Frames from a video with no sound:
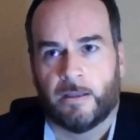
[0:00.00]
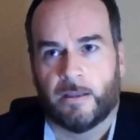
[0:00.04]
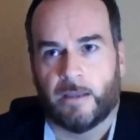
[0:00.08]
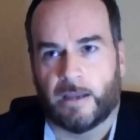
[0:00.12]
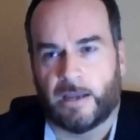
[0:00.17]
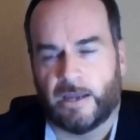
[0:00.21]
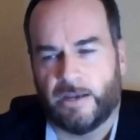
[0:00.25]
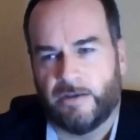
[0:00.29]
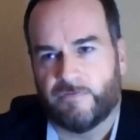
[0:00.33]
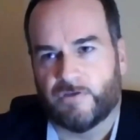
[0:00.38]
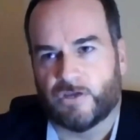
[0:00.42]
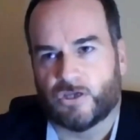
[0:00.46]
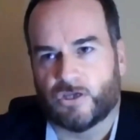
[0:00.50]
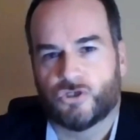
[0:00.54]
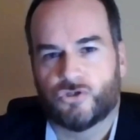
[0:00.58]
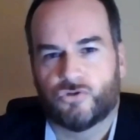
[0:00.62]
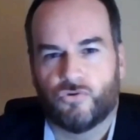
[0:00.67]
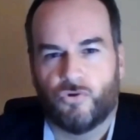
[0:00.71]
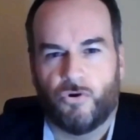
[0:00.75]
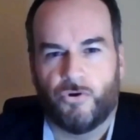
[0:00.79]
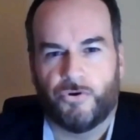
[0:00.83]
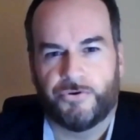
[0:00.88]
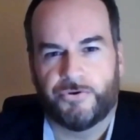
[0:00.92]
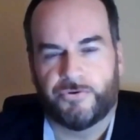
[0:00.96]
a kind of
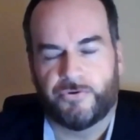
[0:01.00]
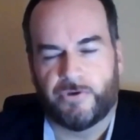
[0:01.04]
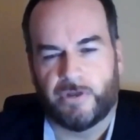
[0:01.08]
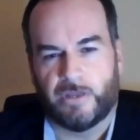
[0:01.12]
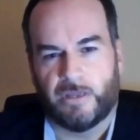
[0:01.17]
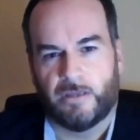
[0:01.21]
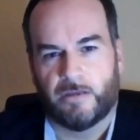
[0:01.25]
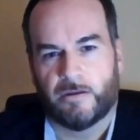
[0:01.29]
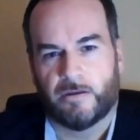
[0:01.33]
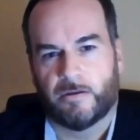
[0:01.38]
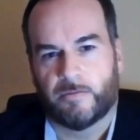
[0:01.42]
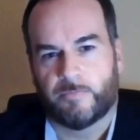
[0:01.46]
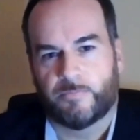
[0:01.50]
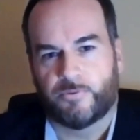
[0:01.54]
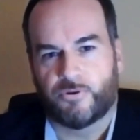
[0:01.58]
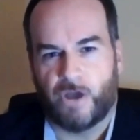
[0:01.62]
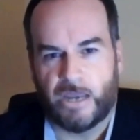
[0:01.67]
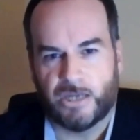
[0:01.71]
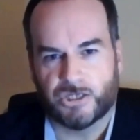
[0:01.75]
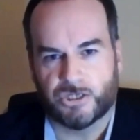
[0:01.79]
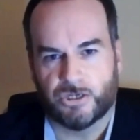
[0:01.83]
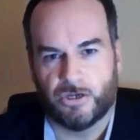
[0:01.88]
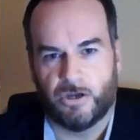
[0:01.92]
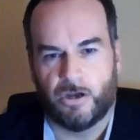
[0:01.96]
extraordinary
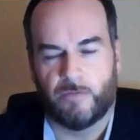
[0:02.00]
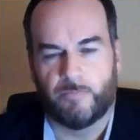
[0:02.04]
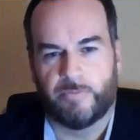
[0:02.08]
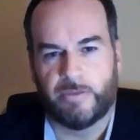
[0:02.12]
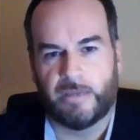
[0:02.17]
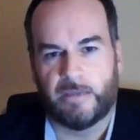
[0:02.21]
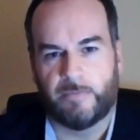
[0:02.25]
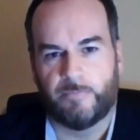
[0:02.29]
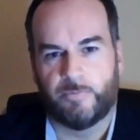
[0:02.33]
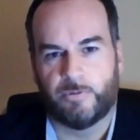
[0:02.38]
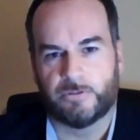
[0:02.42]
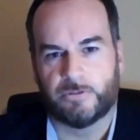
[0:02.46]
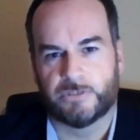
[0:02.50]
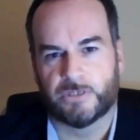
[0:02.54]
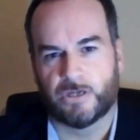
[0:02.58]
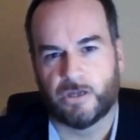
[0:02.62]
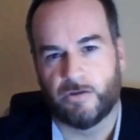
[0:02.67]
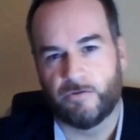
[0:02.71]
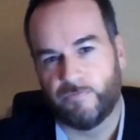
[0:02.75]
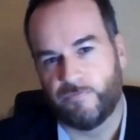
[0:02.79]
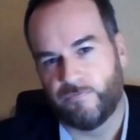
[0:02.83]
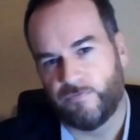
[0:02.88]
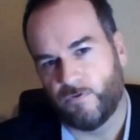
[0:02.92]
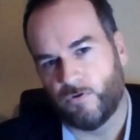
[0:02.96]
pressure on people to
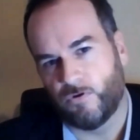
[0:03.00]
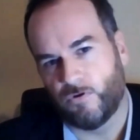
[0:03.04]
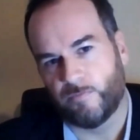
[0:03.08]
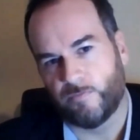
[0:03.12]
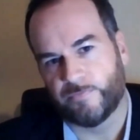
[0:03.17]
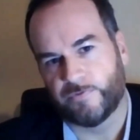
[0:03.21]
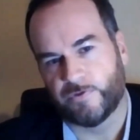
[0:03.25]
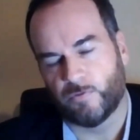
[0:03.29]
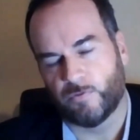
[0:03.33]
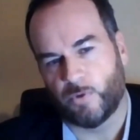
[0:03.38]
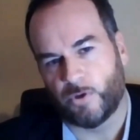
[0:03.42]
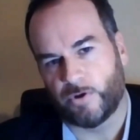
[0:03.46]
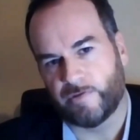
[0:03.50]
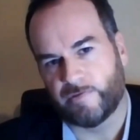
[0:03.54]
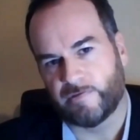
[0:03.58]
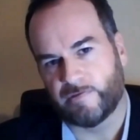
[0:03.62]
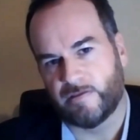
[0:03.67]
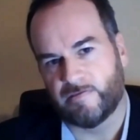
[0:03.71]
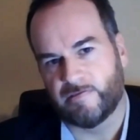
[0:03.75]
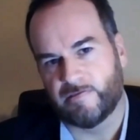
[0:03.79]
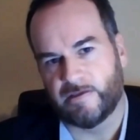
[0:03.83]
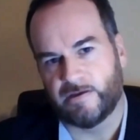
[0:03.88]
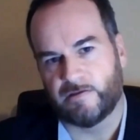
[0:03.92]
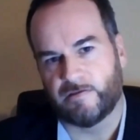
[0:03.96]
conform to what is
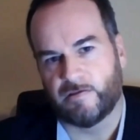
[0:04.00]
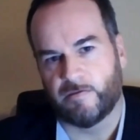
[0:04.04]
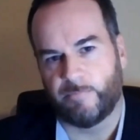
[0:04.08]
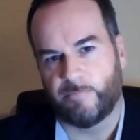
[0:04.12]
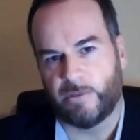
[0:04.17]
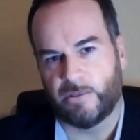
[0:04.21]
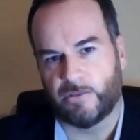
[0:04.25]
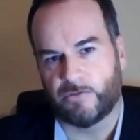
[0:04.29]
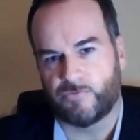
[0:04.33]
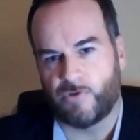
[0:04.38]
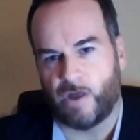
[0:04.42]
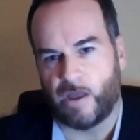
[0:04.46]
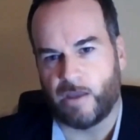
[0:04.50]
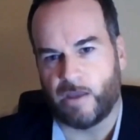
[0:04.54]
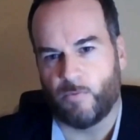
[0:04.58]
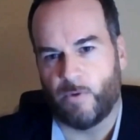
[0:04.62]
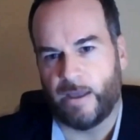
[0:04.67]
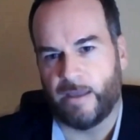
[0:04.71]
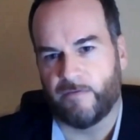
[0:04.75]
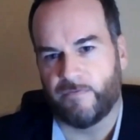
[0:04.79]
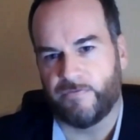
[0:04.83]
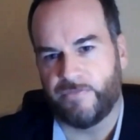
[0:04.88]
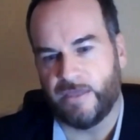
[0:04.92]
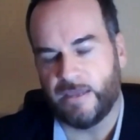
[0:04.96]
considered to be the right
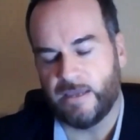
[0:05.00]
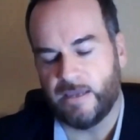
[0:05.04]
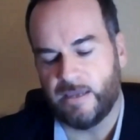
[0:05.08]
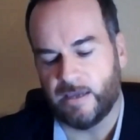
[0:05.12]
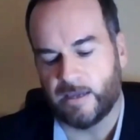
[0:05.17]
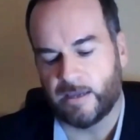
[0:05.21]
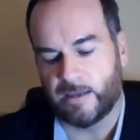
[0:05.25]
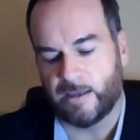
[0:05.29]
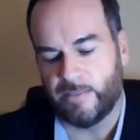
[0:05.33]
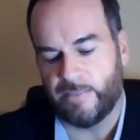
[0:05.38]
way of thinking.